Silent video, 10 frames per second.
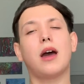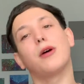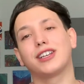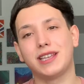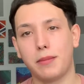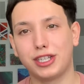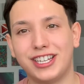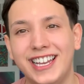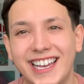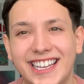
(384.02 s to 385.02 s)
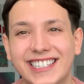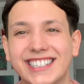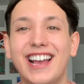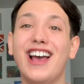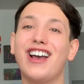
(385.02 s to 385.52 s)
I'm not gonna say
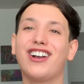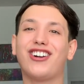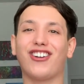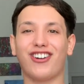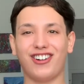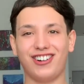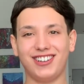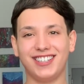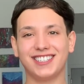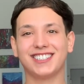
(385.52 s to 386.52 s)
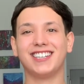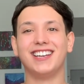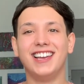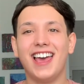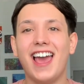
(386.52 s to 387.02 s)
bitches. Girls.
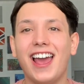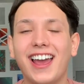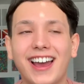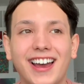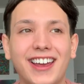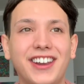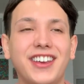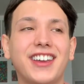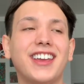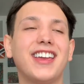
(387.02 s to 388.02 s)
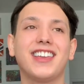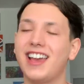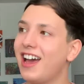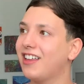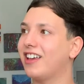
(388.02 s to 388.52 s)
And
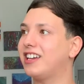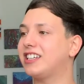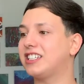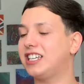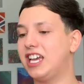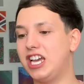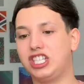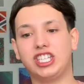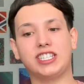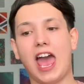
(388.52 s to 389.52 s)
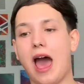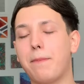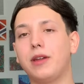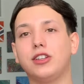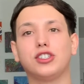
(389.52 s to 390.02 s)
yeah, like, it just
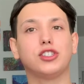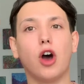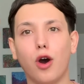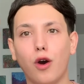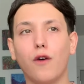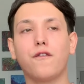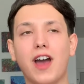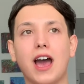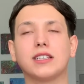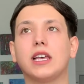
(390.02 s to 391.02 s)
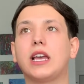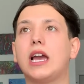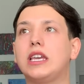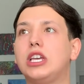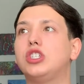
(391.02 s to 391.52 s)
happened so fast. Like,
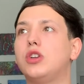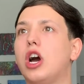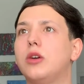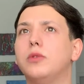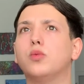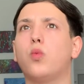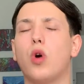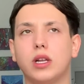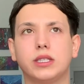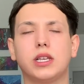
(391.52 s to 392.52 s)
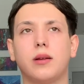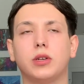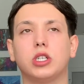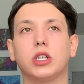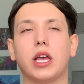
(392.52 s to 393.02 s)
I kid you not, it was one
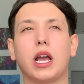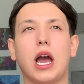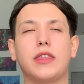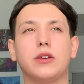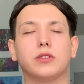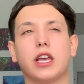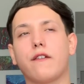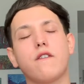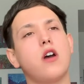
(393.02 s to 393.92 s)
summer. Like, I think it was like,